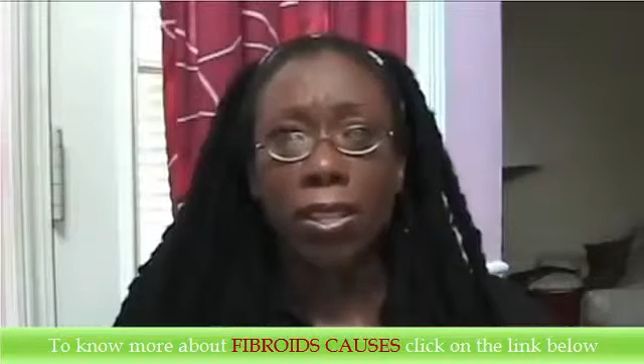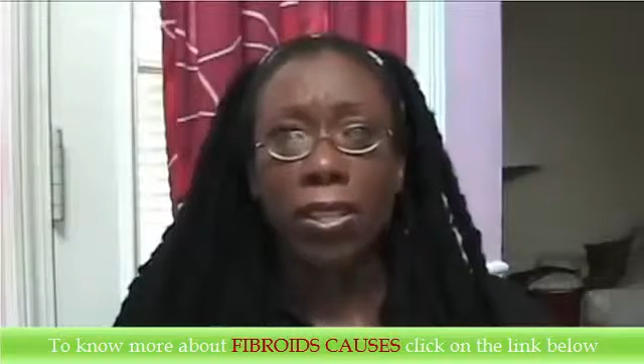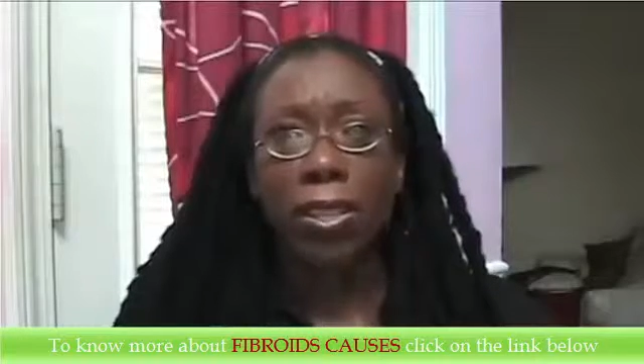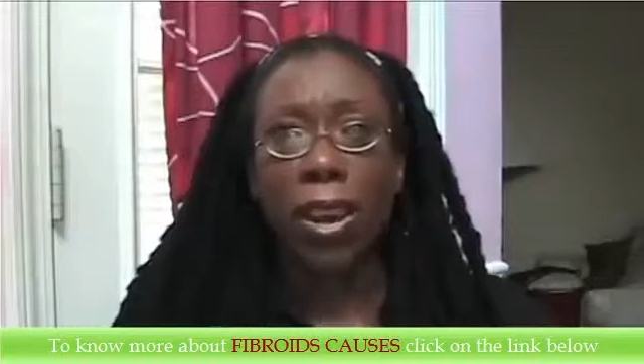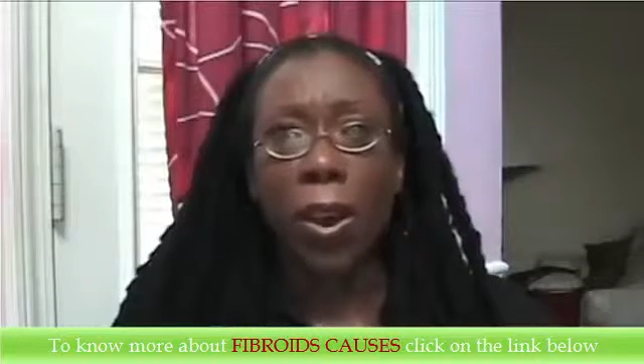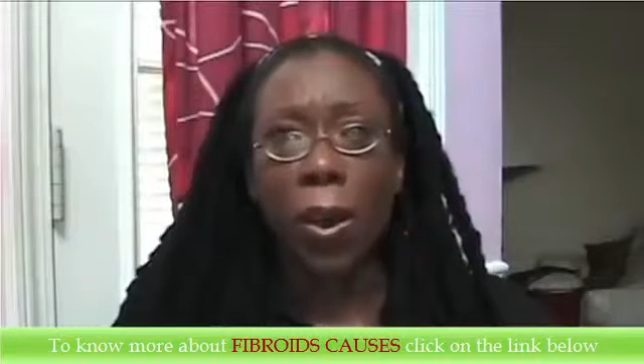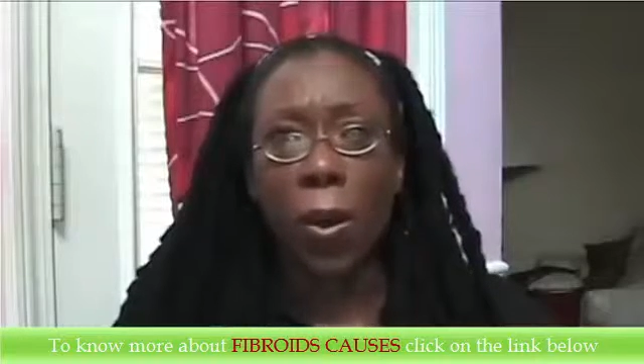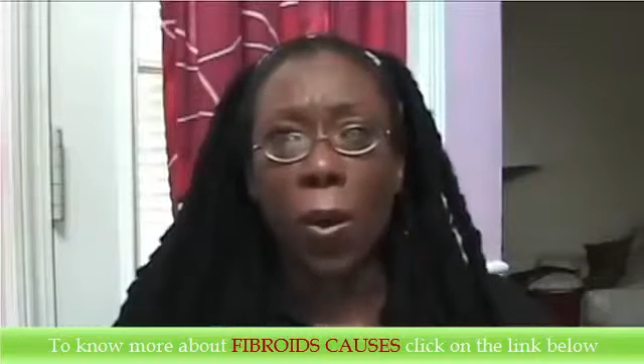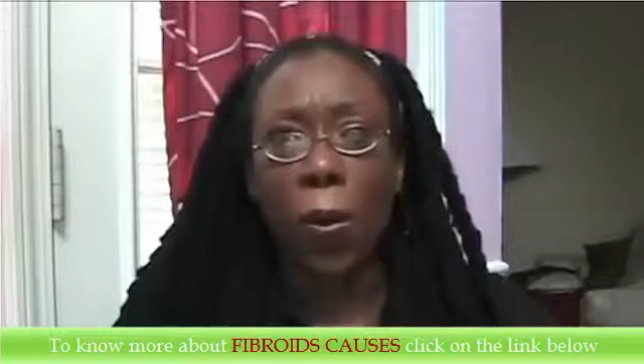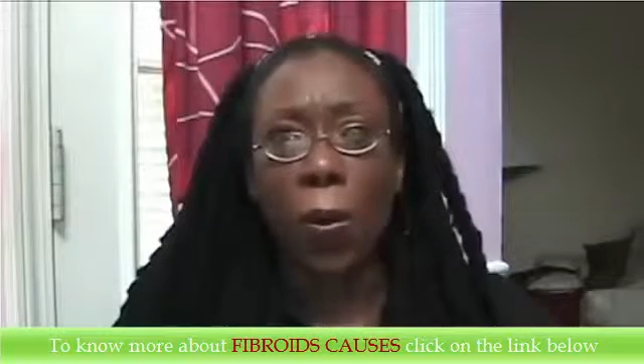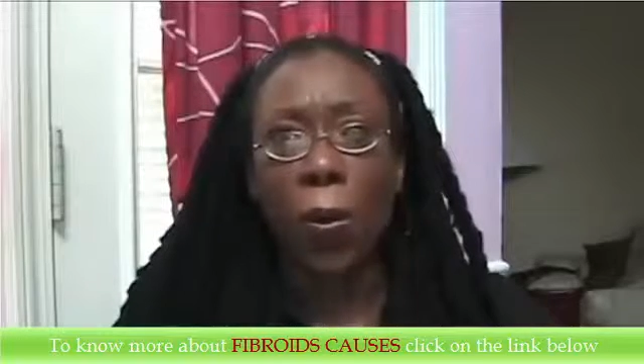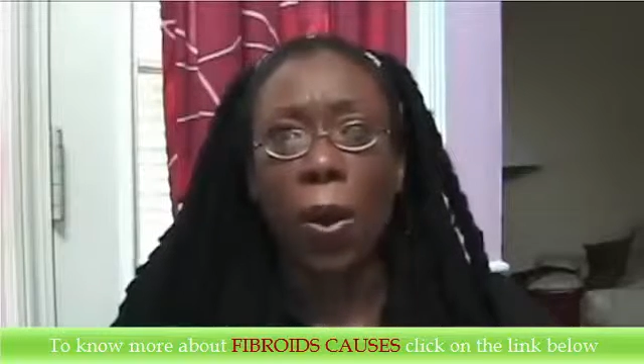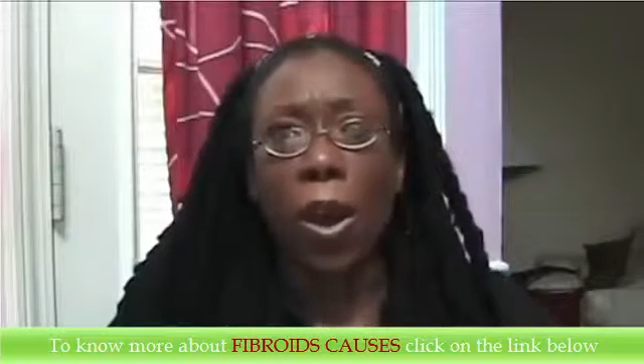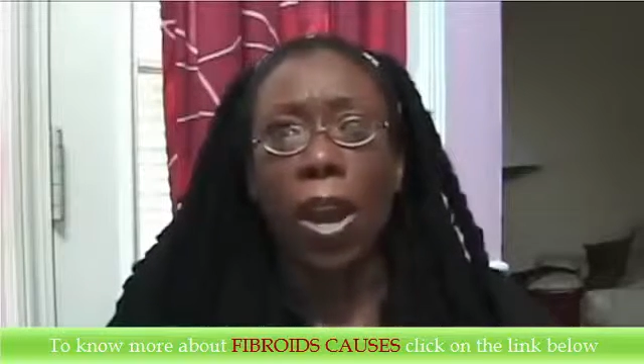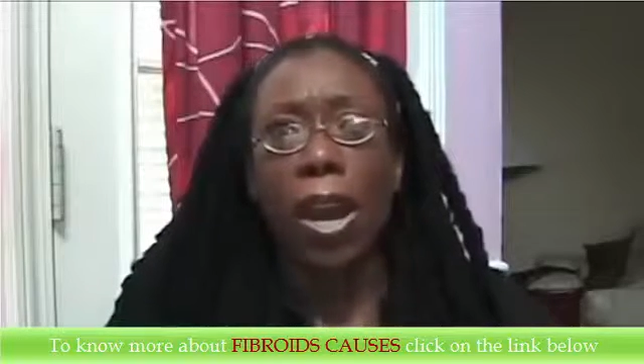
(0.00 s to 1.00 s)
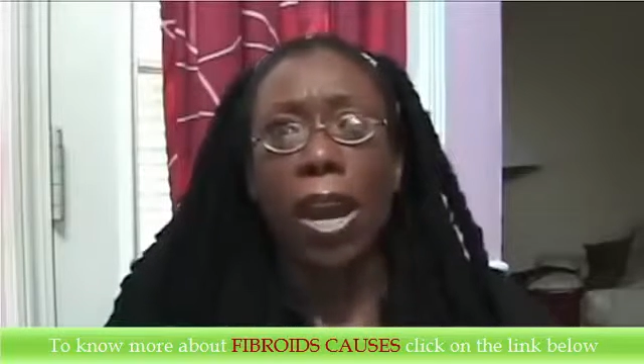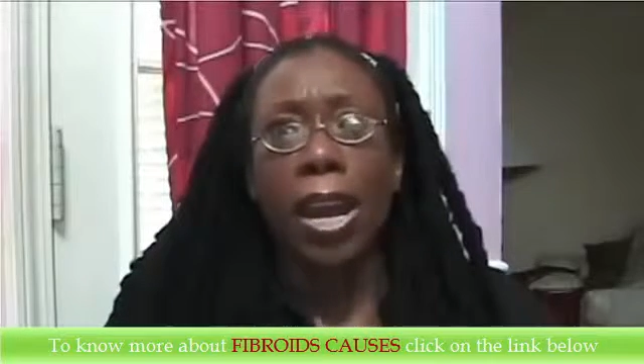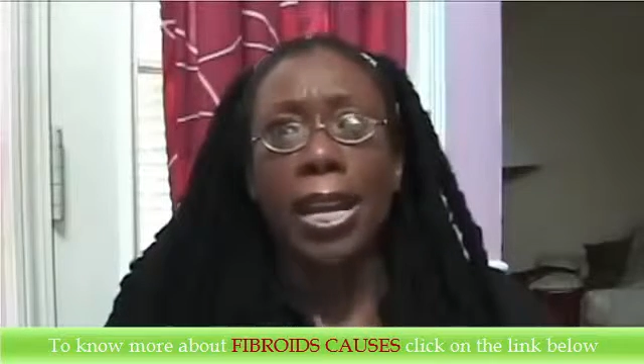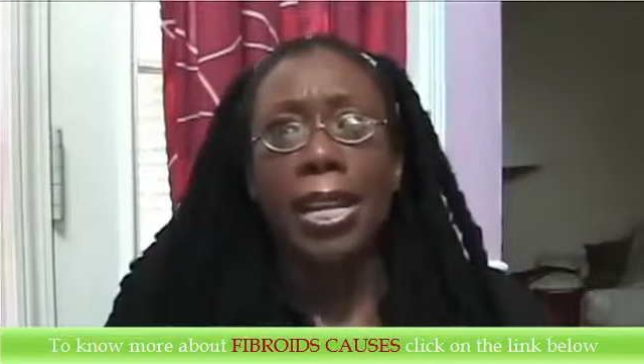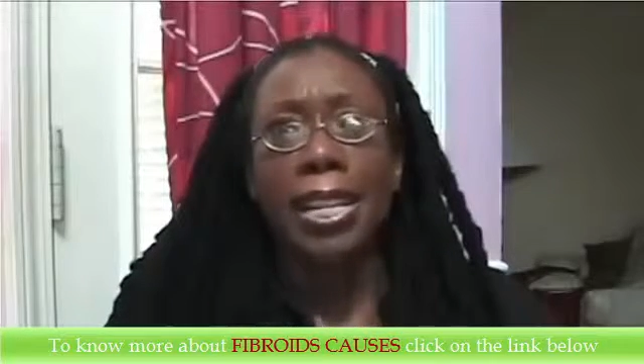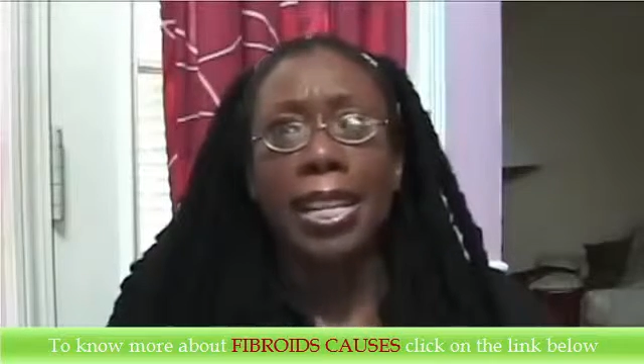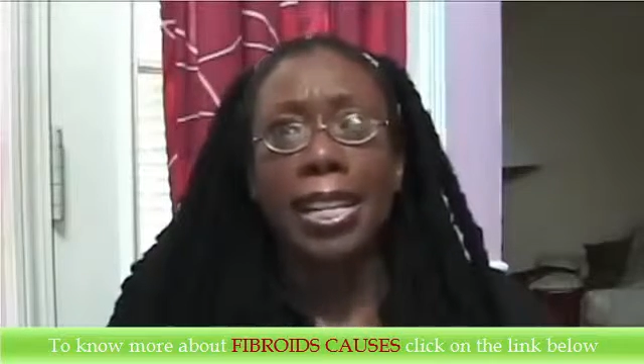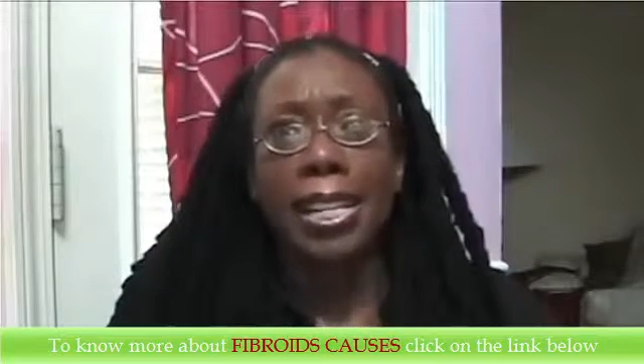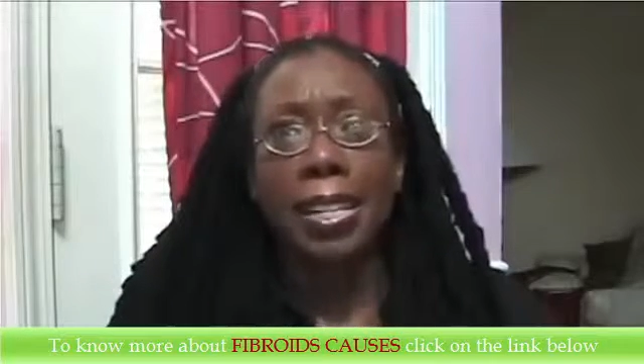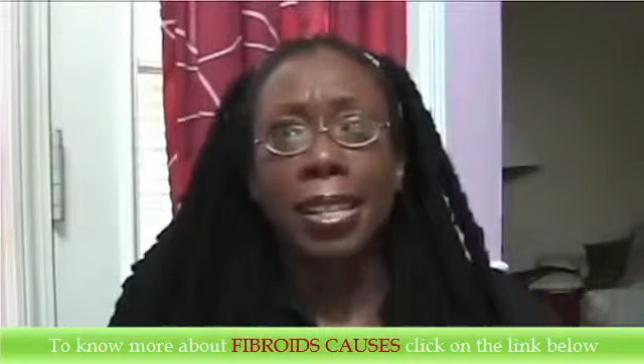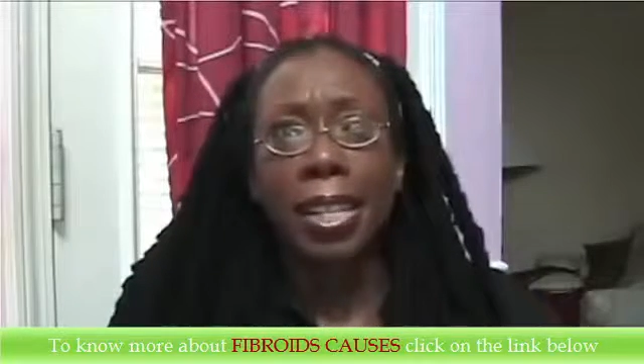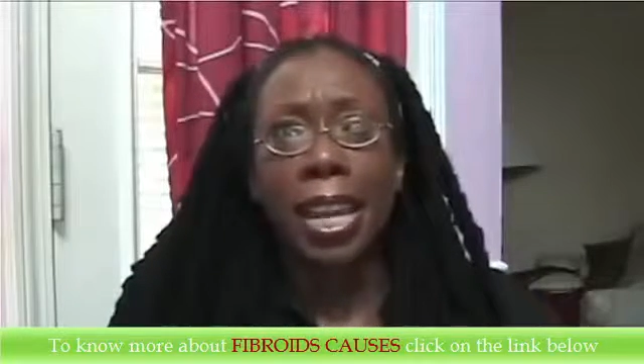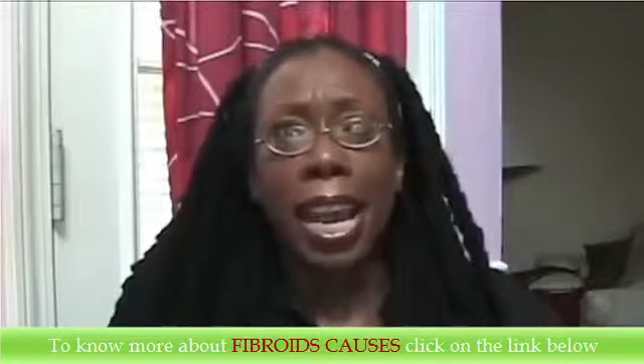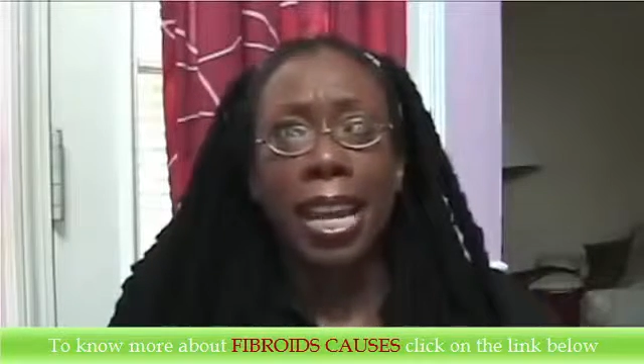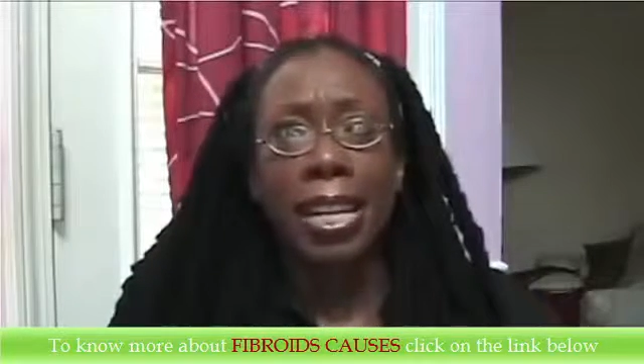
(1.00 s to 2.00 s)
So,
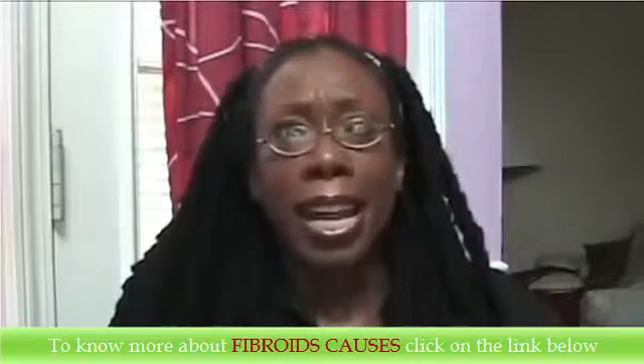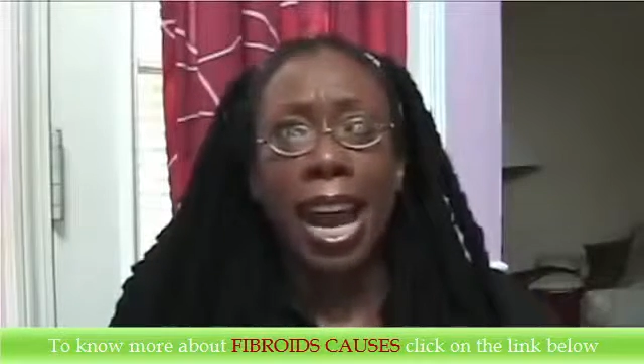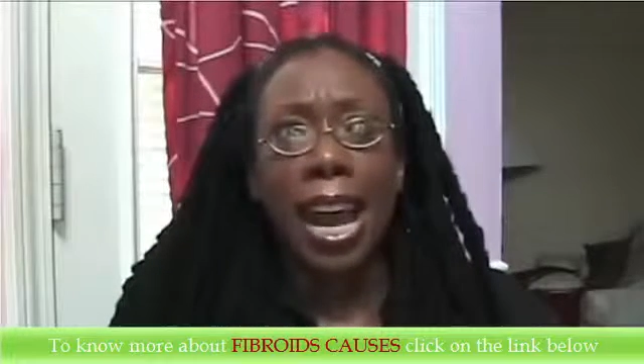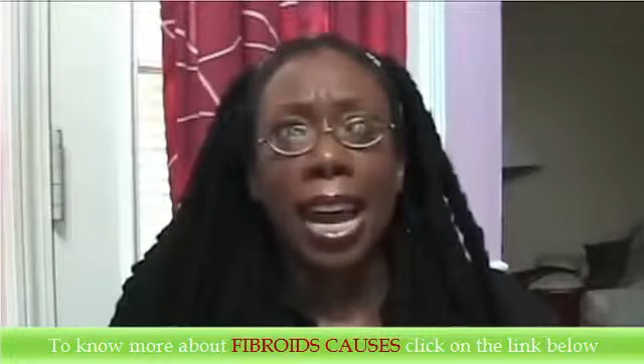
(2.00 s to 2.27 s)
and